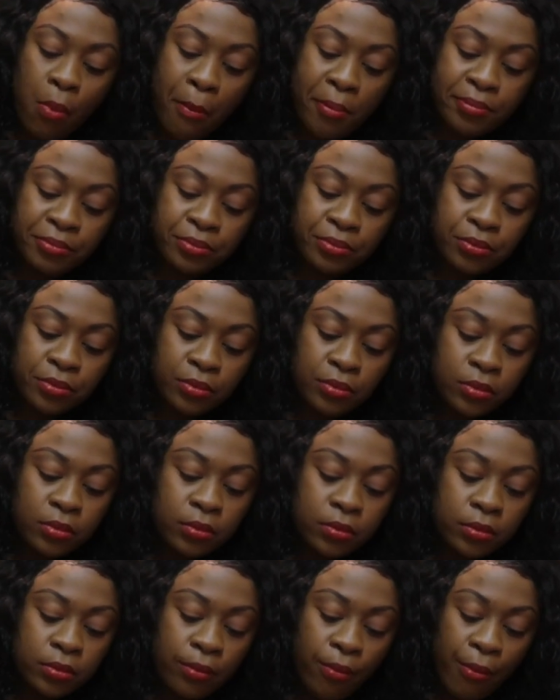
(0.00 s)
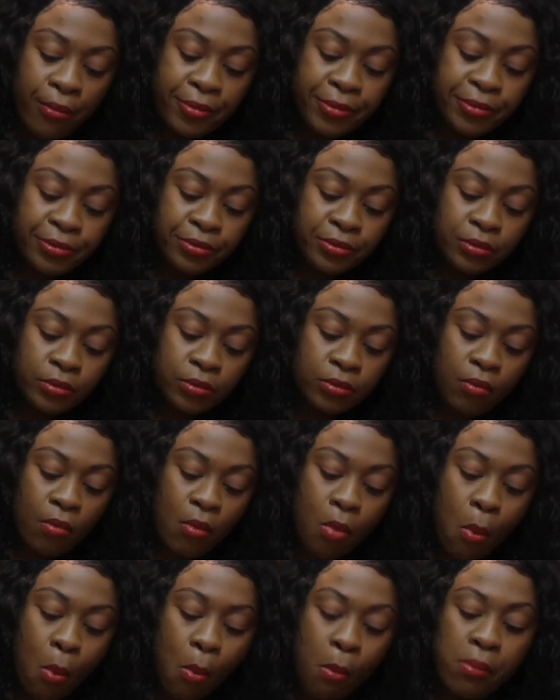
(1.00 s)

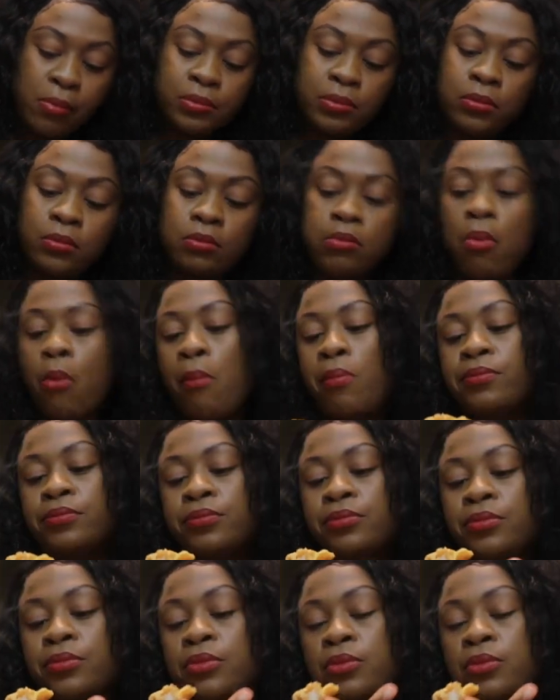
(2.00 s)
(not speaking)